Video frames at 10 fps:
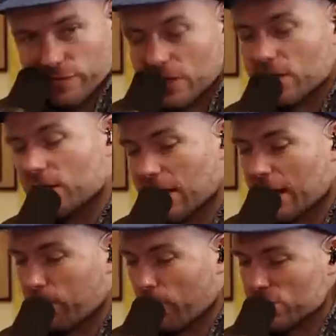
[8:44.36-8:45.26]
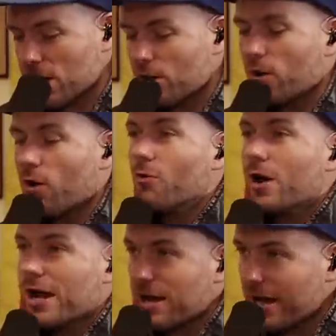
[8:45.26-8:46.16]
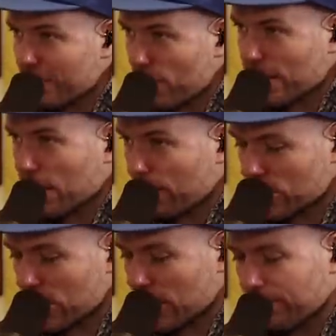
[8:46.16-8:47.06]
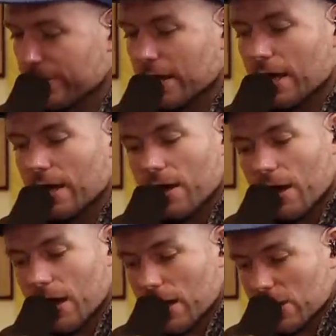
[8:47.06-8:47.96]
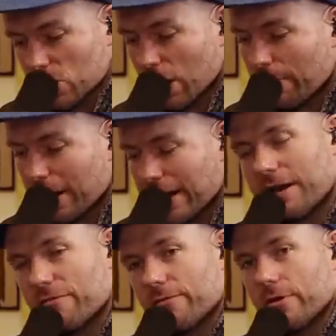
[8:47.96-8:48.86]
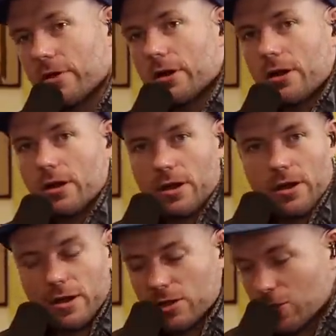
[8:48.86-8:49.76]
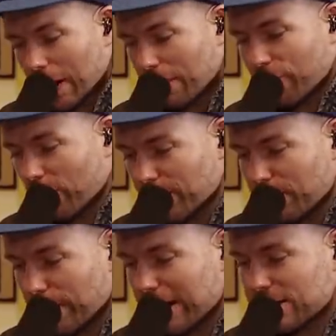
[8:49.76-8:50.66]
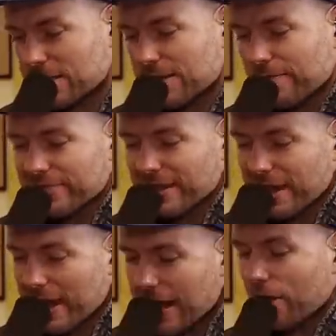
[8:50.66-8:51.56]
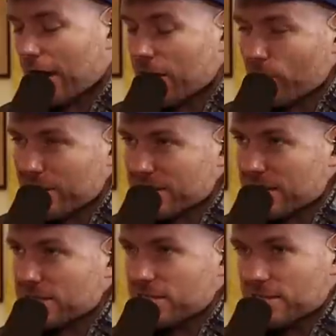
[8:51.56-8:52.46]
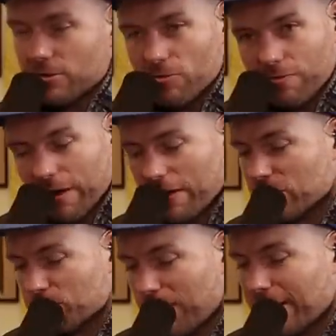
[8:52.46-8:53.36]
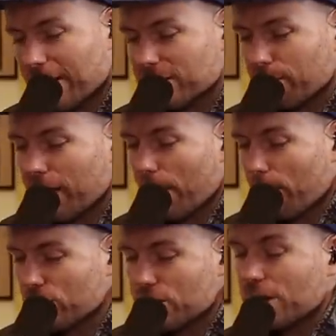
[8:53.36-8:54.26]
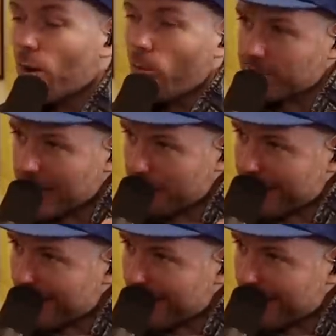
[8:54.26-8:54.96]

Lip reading: if Dinky had poutine, right, I'd have a bottle of poutine. So I might have 12 or 14 pints, 8 or 9 whiskeys, 5 or 6 brandies and a bottle of poutine. But that'd be